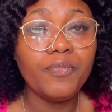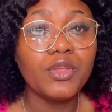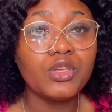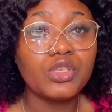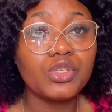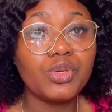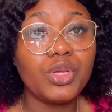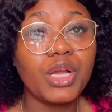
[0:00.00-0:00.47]

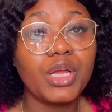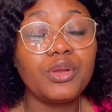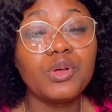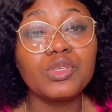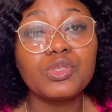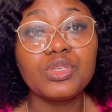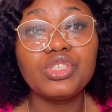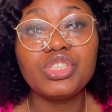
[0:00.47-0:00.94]
So you can
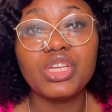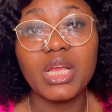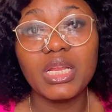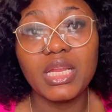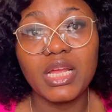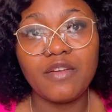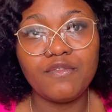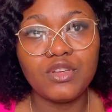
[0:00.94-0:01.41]
also
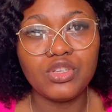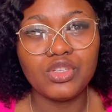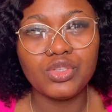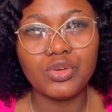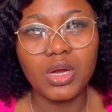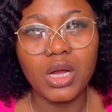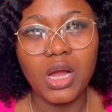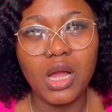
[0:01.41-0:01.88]
check that
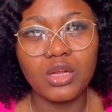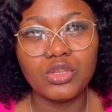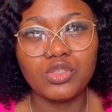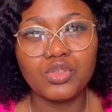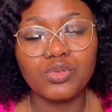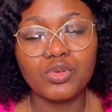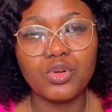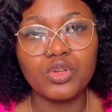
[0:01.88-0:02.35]
video out
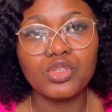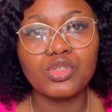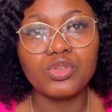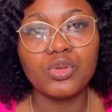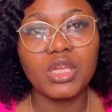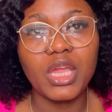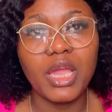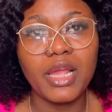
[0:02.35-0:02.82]
to
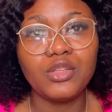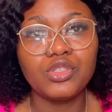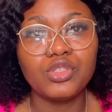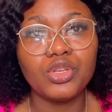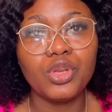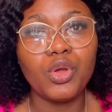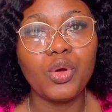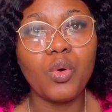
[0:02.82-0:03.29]
also get
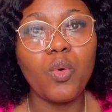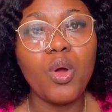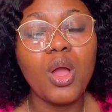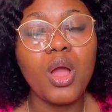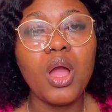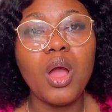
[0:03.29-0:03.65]
to know